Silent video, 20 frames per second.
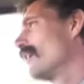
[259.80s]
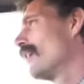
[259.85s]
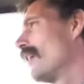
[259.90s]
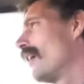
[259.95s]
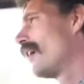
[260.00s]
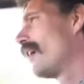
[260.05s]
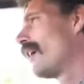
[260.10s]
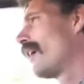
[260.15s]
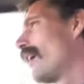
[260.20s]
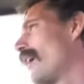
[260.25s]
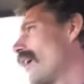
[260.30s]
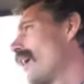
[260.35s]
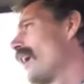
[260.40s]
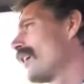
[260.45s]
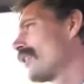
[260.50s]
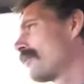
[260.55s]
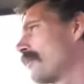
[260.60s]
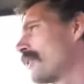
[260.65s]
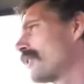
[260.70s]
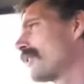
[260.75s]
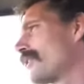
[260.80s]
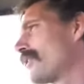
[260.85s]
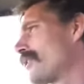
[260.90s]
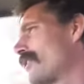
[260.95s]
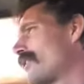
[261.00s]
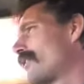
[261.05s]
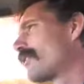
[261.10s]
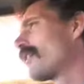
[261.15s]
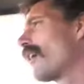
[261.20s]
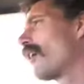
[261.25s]
Yeah, her
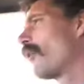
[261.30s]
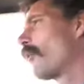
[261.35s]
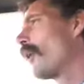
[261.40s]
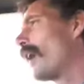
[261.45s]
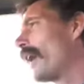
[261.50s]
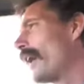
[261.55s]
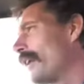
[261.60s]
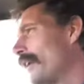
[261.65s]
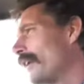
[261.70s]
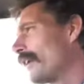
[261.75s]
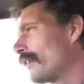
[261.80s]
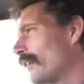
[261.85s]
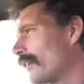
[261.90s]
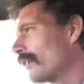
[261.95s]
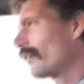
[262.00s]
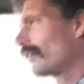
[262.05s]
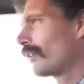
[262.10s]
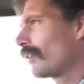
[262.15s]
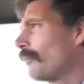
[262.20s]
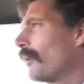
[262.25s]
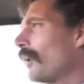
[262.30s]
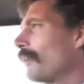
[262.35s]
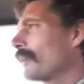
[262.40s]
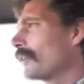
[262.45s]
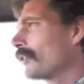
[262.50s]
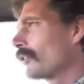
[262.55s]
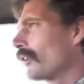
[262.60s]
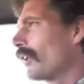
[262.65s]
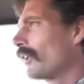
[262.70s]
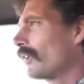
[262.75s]
husband's away in England at the
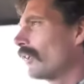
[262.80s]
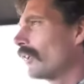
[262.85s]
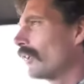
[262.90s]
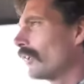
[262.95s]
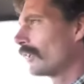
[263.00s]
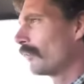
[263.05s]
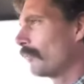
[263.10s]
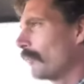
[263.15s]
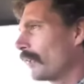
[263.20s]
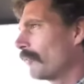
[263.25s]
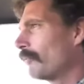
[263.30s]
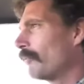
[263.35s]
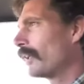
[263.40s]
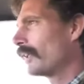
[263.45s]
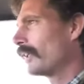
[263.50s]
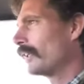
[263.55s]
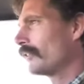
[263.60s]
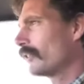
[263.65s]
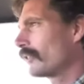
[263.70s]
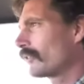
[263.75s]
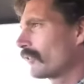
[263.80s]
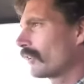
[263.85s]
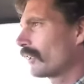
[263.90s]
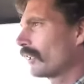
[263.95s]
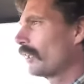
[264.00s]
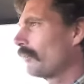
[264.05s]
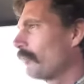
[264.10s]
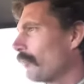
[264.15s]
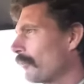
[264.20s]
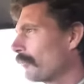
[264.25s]
moment trying to earn a bit of money just to
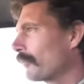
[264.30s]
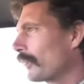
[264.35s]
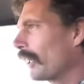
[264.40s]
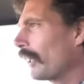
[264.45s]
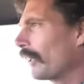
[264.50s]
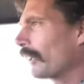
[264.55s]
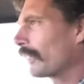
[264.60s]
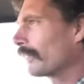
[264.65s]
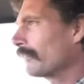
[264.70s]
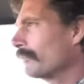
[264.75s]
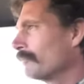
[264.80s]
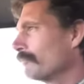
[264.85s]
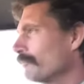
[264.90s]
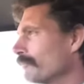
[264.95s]
keep them going.